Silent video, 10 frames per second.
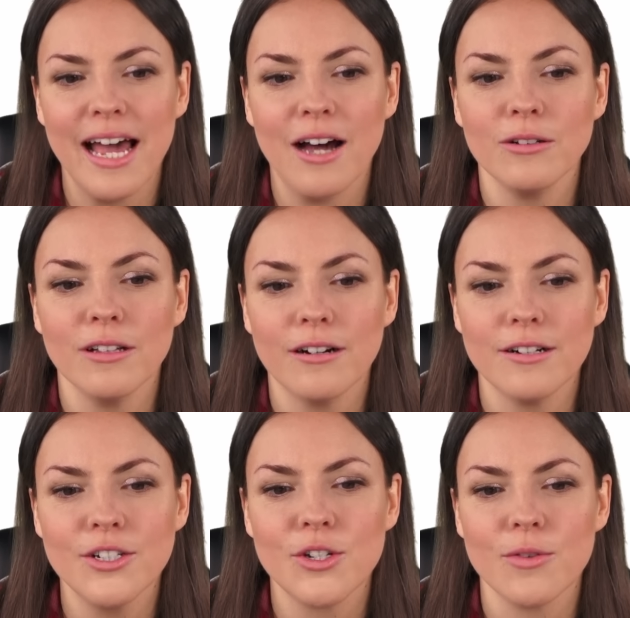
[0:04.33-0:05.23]
how
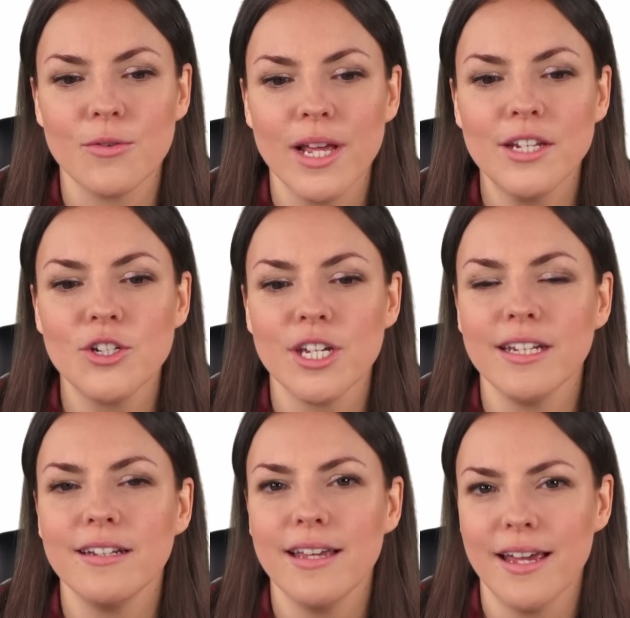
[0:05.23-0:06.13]
large the red
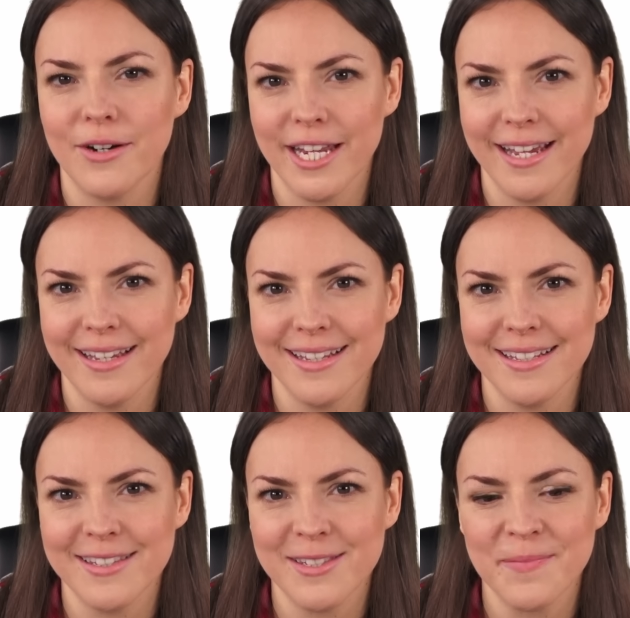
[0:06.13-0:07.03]
shaded area
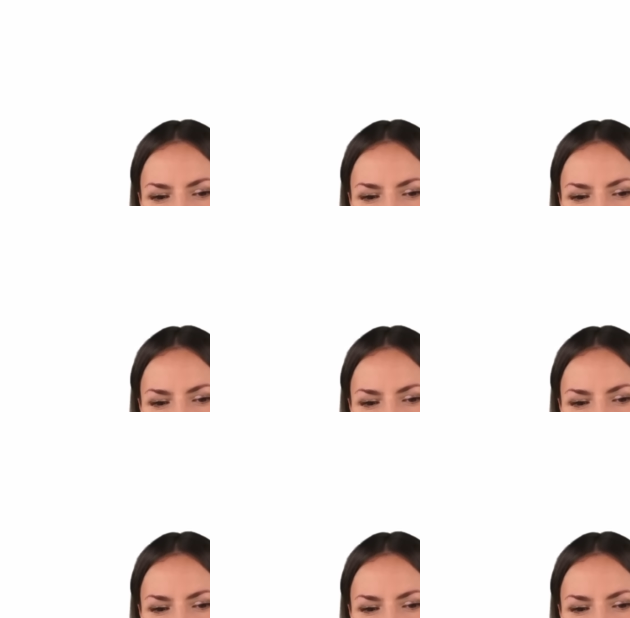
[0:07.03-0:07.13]
is.